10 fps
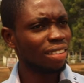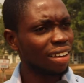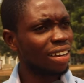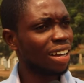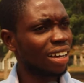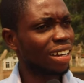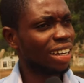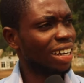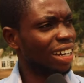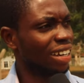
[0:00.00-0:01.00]
think
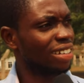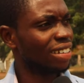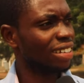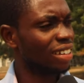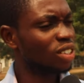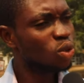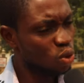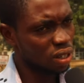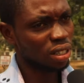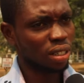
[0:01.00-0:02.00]
it is
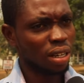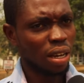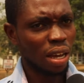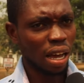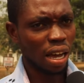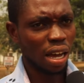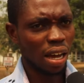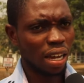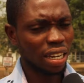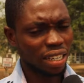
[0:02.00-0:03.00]
good
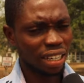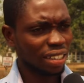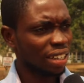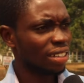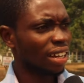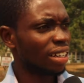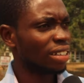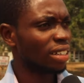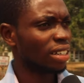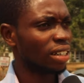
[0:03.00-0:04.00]
in the sense
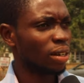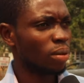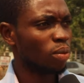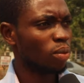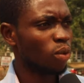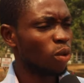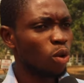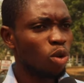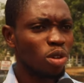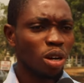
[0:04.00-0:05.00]
that we
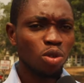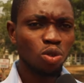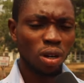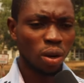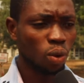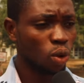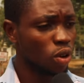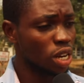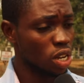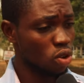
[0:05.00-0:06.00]
will be able to enroll
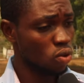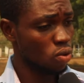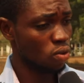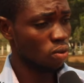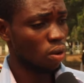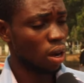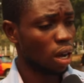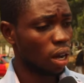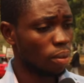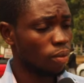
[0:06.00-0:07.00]
new
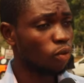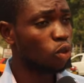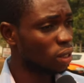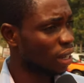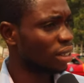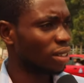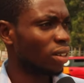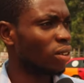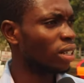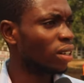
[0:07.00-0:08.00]
voters
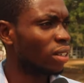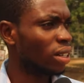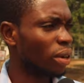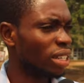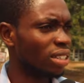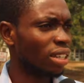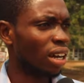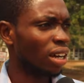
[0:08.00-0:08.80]
on the register.